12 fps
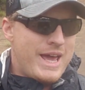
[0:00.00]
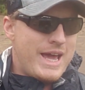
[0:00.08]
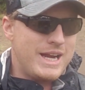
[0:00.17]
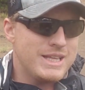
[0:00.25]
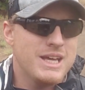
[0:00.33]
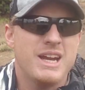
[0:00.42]

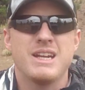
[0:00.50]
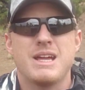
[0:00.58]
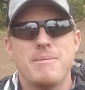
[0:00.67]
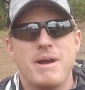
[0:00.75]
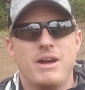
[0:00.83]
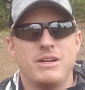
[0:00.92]
and I thought I'd
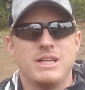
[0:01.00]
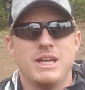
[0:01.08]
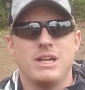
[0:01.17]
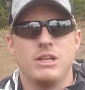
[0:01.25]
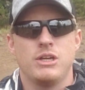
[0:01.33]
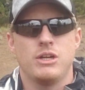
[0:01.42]
come out and
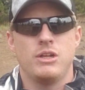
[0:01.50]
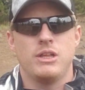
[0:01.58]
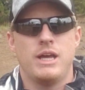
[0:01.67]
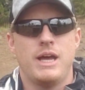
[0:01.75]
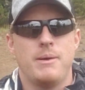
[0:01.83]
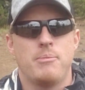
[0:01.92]
get a
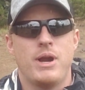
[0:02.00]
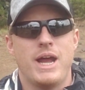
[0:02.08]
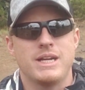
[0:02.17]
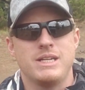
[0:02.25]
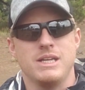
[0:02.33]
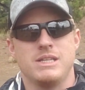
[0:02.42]
little
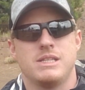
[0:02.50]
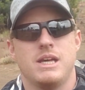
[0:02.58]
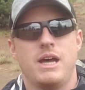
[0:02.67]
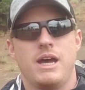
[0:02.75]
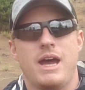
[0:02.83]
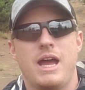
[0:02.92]
practice.
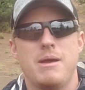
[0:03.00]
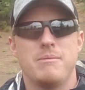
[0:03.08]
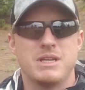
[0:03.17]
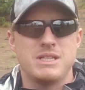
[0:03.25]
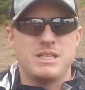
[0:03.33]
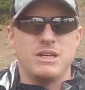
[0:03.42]
I am a
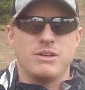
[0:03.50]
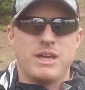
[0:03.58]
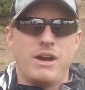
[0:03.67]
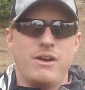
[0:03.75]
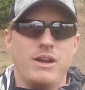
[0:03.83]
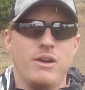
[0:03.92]
concealed
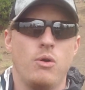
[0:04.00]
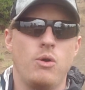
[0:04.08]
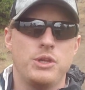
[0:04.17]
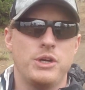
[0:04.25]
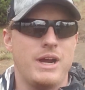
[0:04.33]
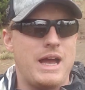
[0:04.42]
carry
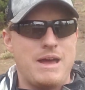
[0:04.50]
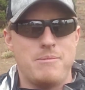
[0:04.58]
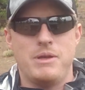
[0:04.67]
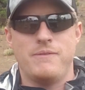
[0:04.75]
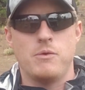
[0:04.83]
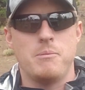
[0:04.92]
holder. I have
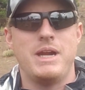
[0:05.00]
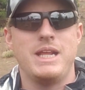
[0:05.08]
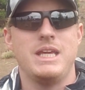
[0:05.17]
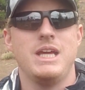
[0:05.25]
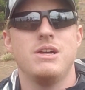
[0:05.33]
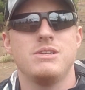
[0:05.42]
been for many
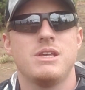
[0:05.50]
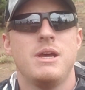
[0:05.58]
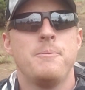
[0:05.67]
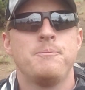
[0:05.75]
years.